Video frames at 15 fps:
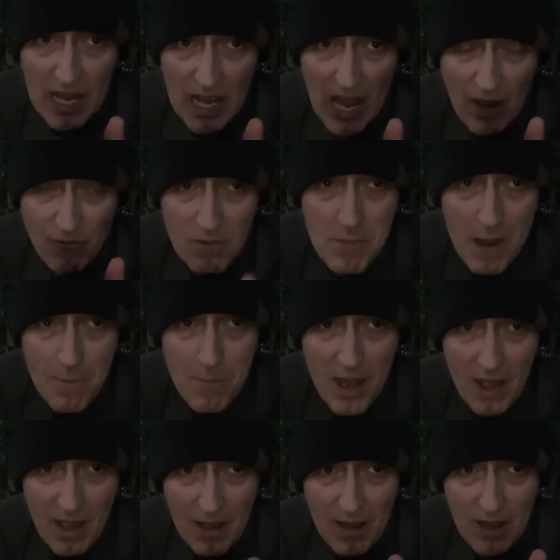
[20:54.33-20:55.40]
I
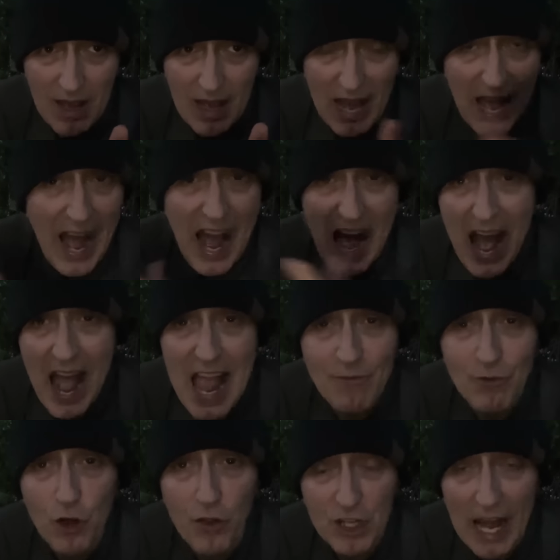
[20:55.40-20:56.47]
remember I have
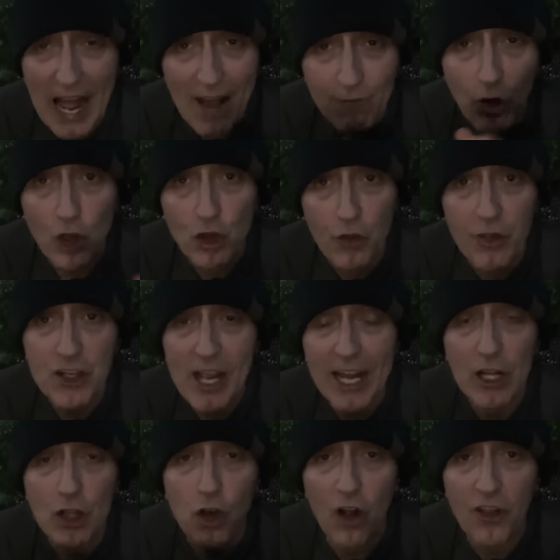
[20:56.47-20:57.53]
another, I've got another
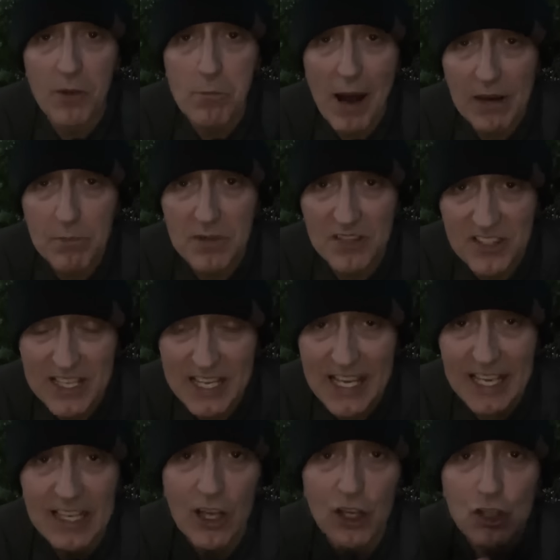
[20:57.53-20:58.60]
channel called The Mad
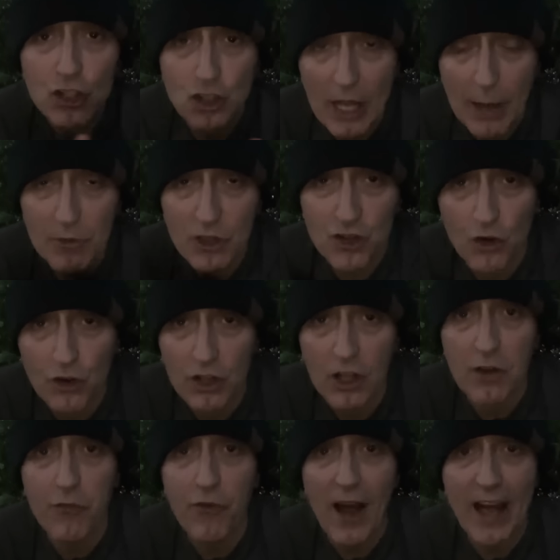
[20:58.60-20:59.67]
Mistake. So I'm a
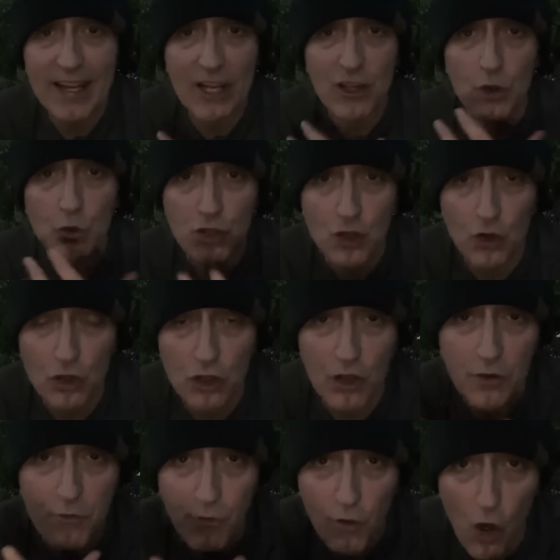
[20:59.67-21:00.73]
Sunderland fan. I do
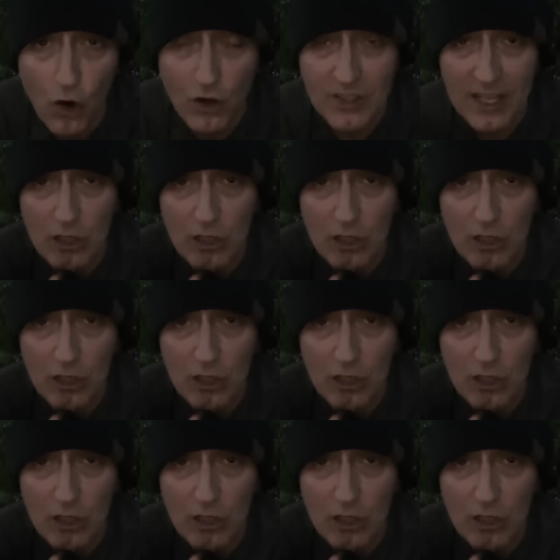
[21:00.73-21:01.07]
Sunderland vlogs.